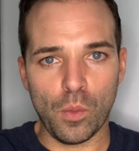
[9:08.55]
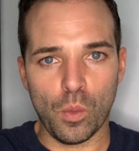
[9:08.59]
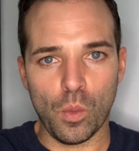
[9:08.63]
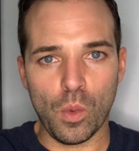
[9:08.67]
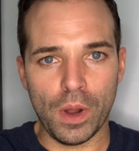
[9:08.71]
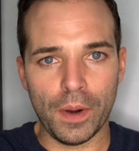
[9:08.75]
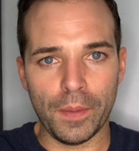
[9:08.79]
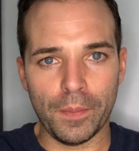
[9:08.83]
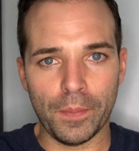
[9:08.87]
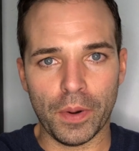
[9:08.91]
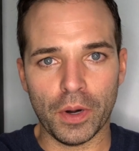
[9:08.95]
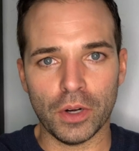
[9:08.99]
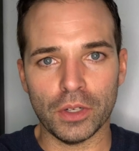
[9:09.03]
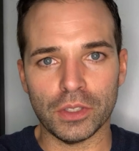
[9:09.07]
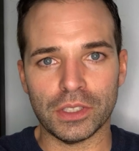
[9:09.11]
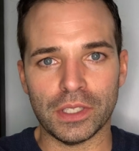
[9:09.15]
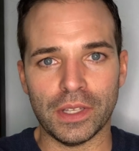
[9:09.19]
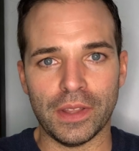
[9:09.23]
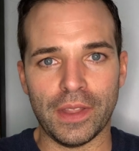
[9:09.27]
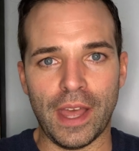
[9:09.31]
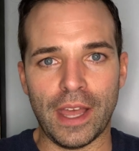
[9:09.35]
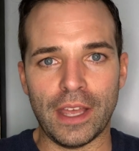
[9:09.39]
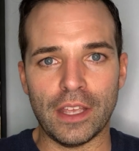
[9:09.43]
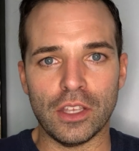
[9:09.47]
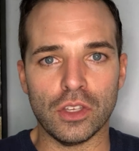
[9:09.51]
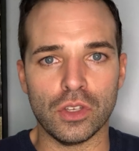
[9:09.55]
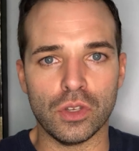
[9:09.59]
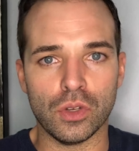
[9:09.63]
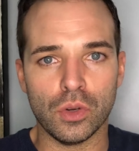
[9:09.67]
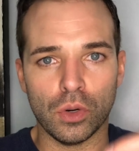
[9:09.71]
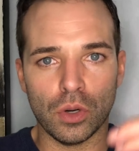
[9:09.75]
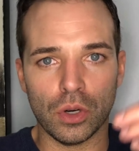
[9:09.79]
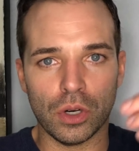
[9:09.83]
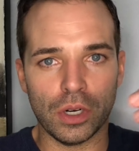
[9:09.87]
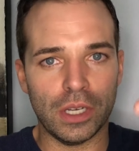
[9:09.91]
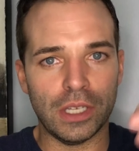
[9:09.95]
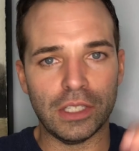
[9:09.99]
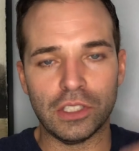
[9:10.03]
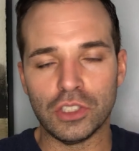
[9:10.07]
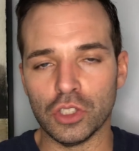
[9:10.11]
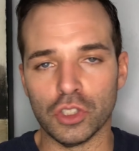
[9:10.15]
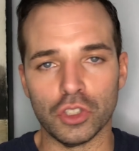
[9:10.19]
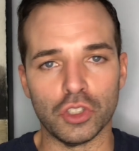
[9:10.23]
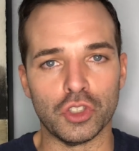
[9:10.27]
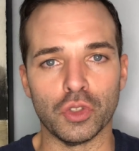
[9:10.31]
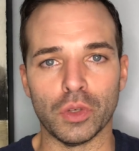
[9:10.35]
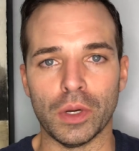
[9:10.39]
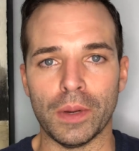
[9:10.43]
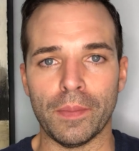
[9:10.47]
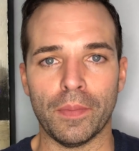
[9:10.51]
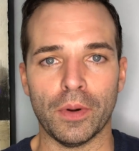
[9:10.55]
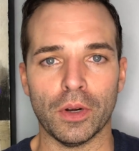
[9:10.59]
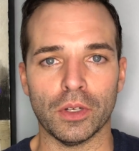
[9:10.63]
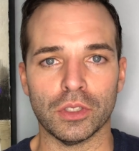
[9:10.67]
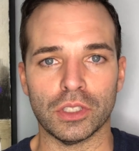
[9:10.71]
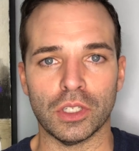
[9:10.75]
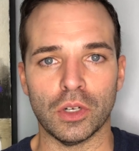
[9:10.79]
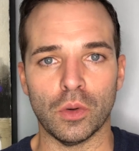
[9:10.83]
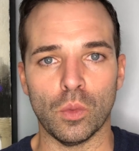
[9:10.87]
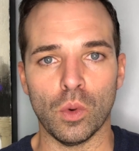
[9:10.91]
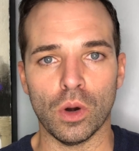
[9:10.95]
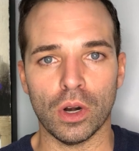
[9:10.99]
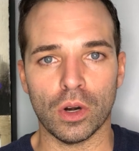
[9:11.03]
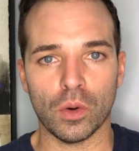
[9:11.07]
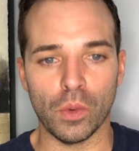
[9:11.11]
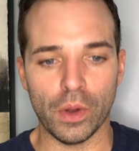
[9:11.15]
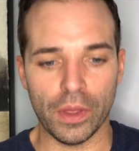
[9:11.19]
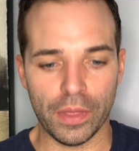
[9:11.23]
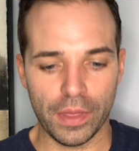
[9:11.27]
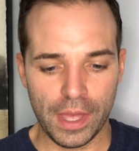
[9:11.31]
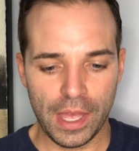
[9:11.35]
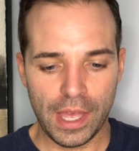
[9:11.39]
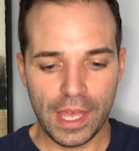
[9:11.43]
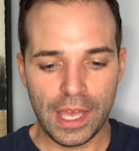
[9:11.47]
one person that is your dream person to work with.